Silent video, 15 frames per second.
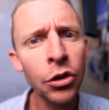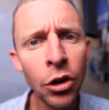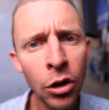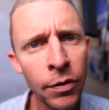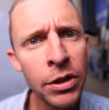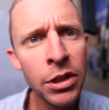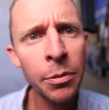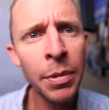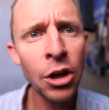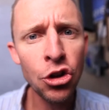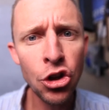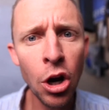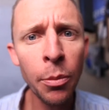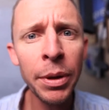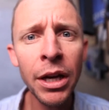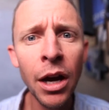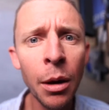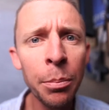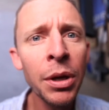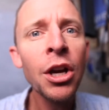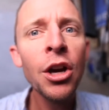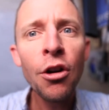nervous about jumping
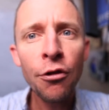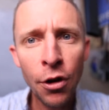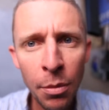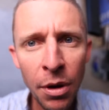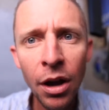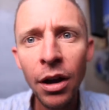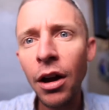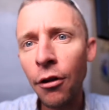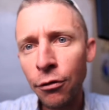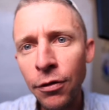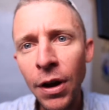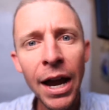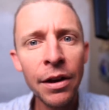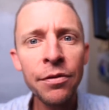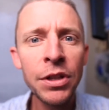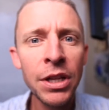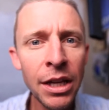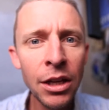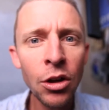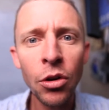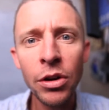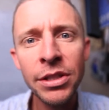up from a
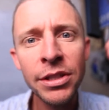5D or